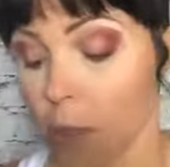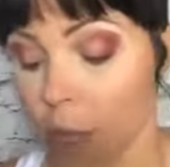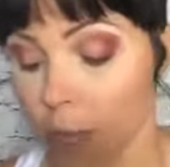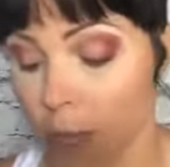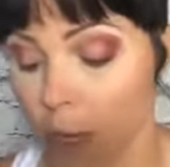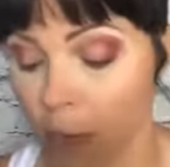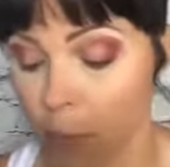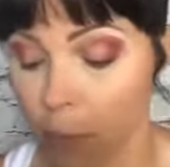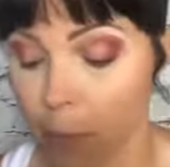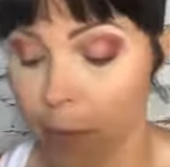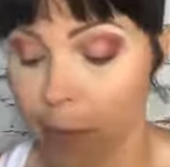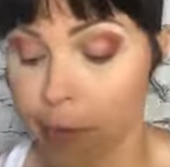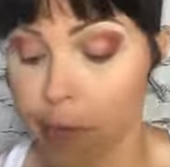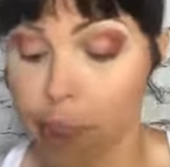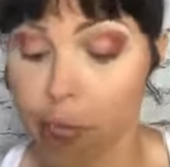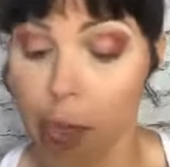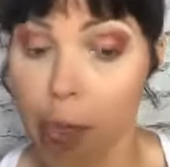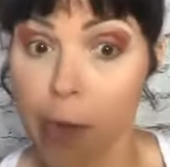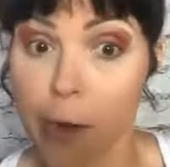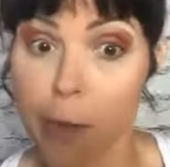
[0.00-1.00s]
end up with
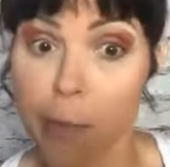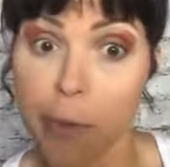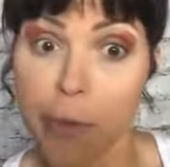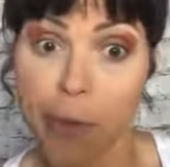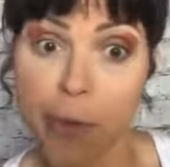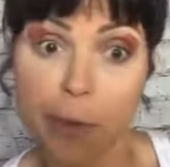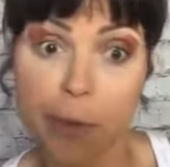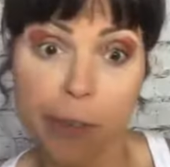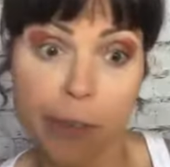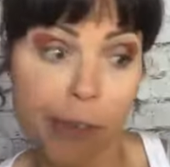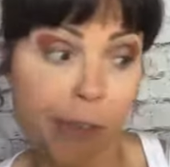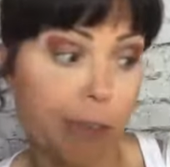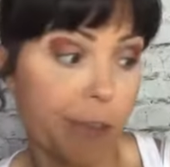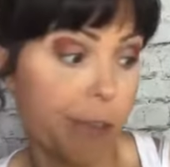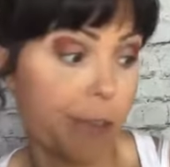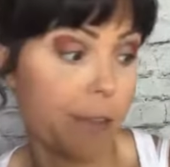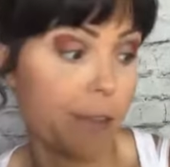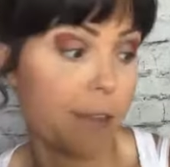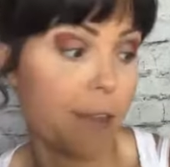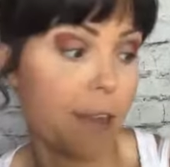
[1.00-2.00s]
shadow
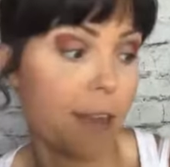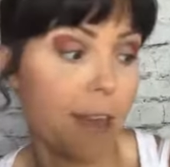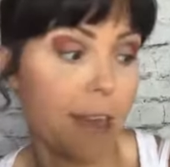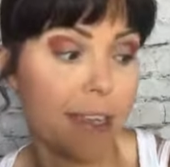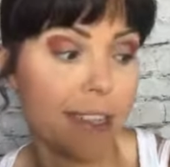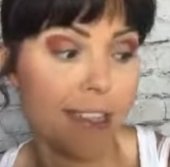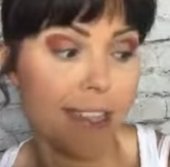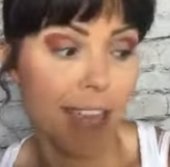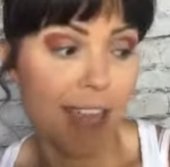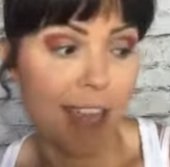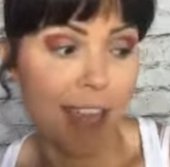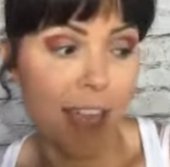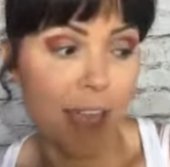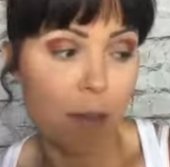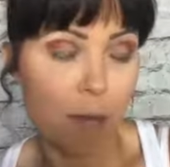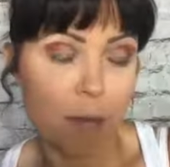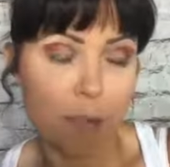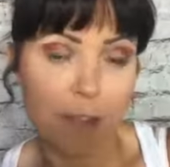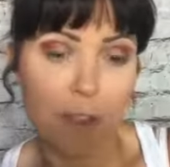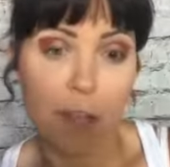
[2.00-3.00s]
boogers. And I say that
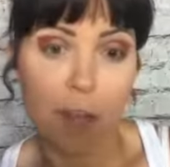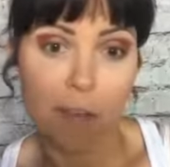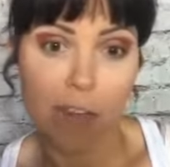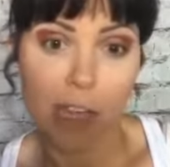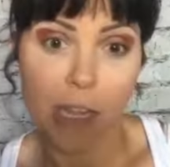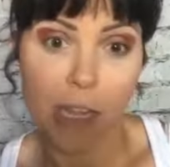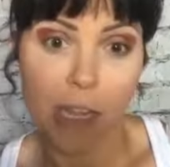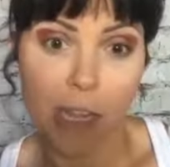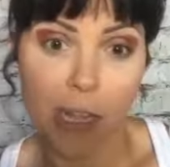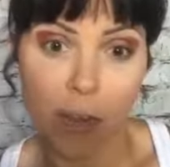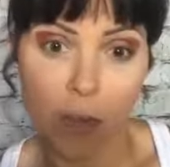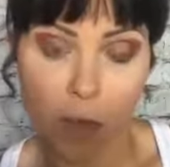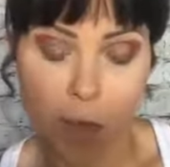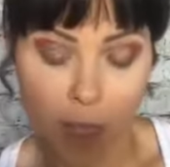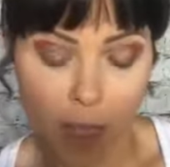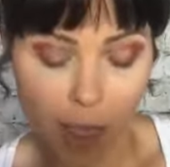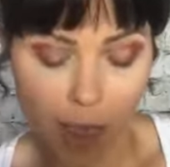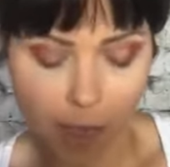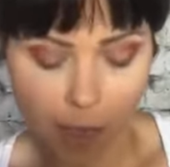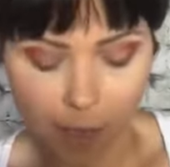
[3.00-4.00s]
lovingly,
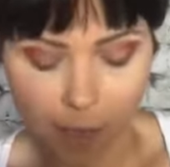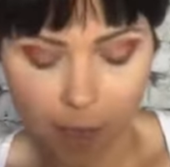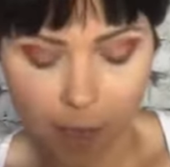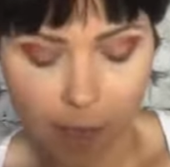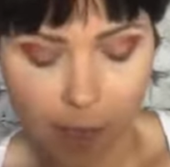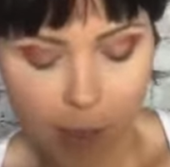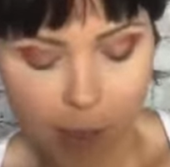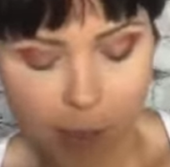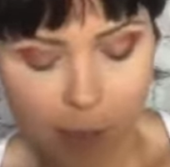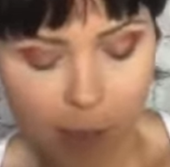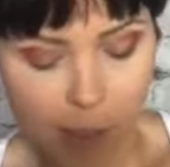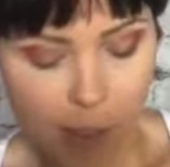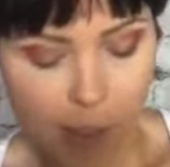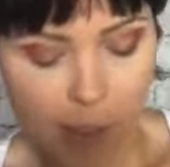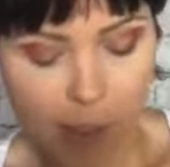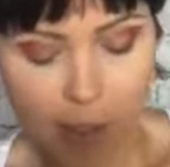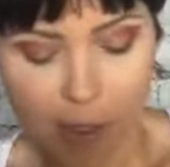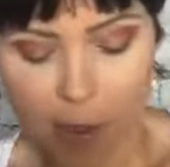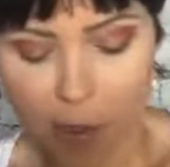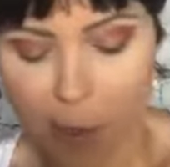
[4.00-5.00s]
okay?
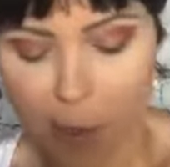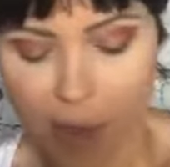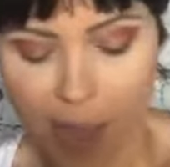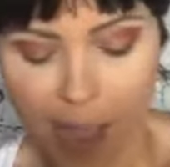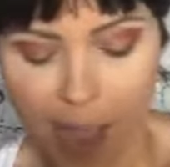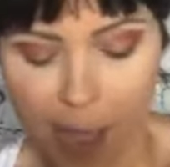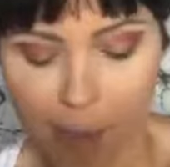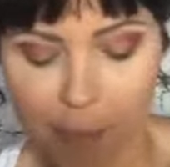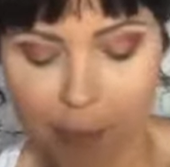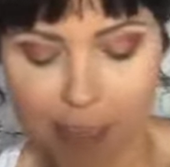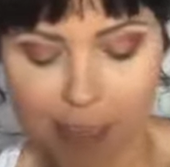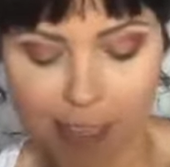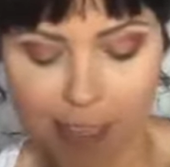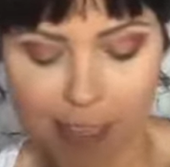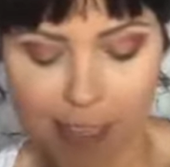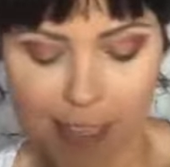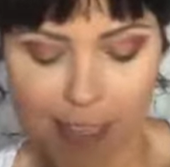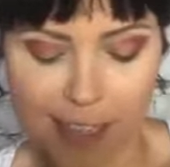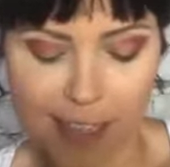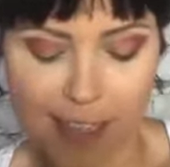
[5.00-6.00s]
What happens
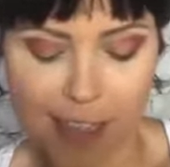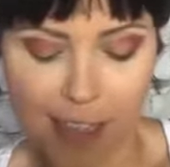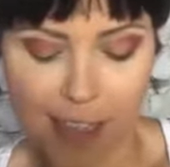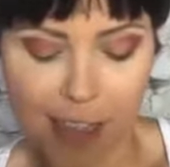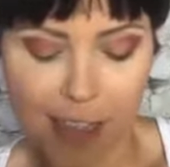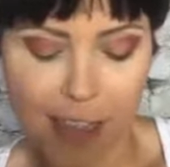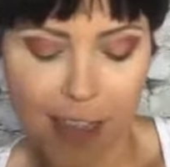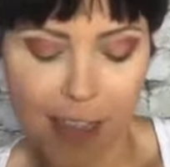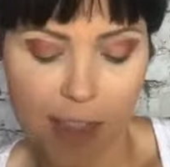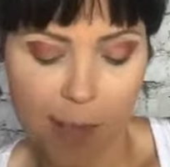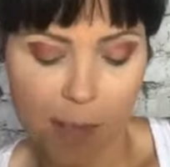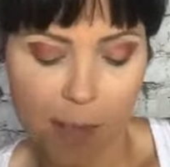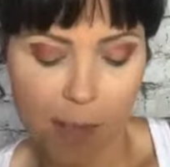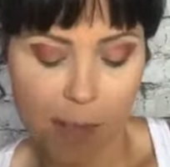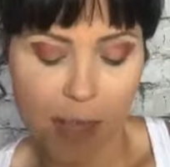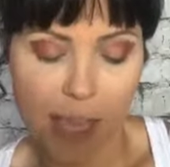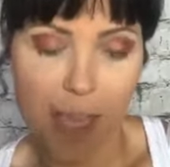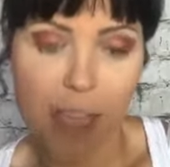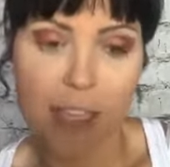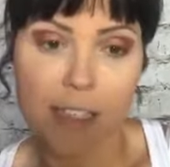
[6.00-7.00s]
is,
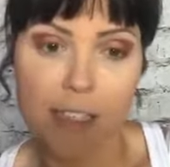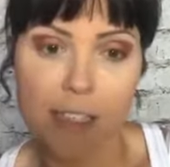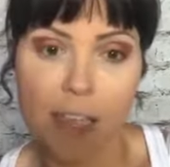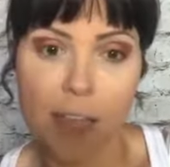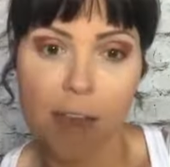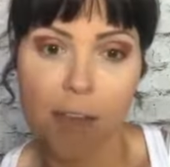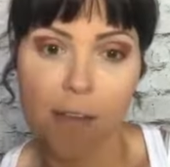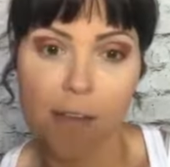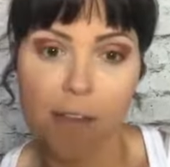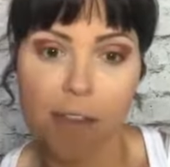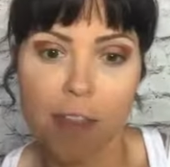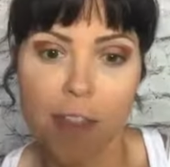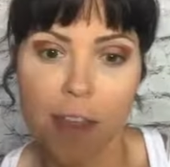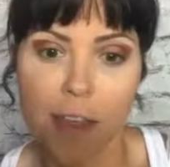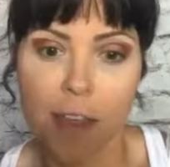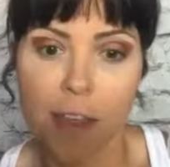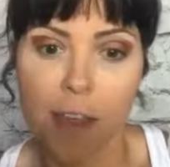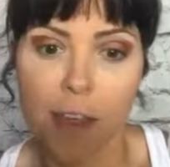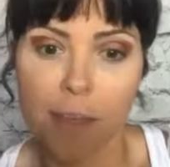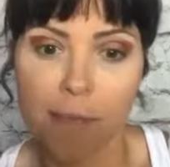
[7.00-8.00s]
because of
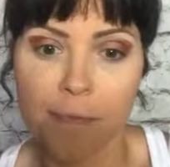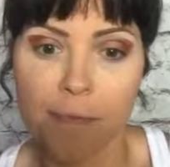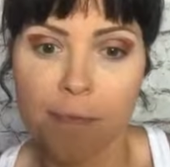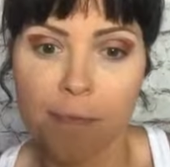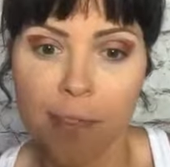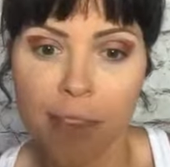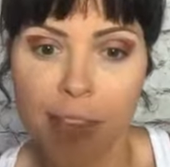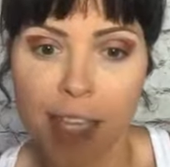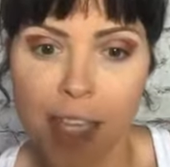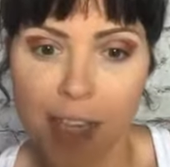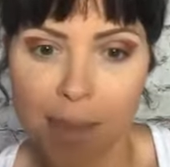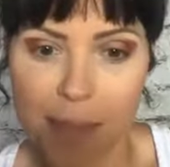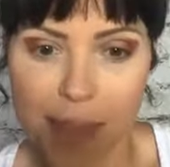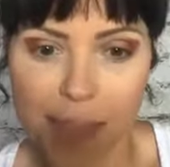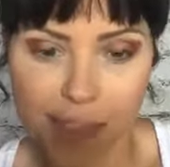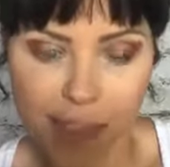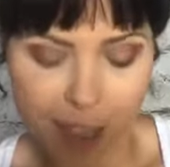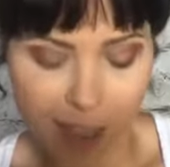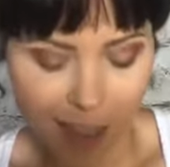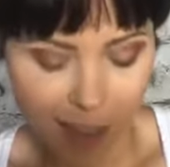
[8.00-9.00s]
the, hey
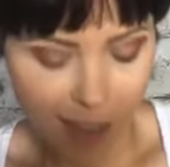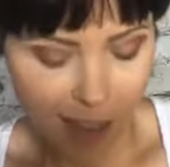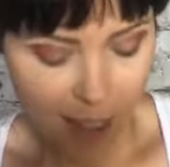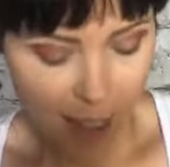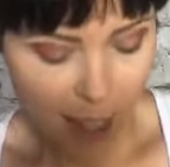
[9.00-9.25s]
Becca,